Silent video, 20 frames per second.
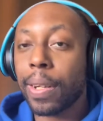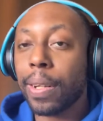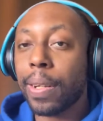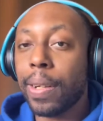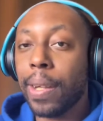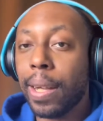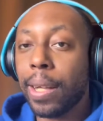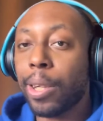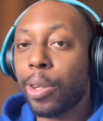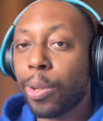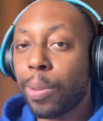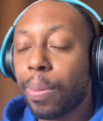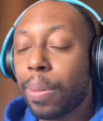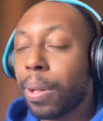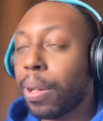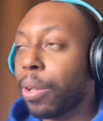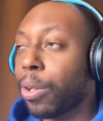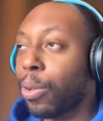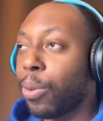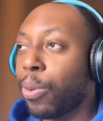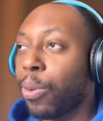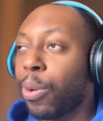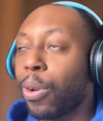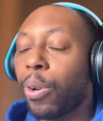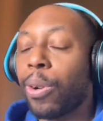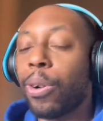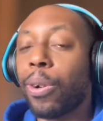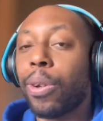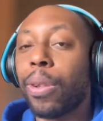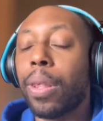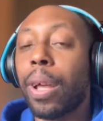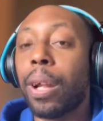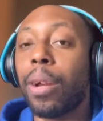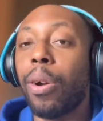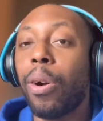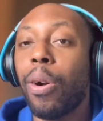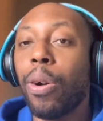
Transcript: detriment to her that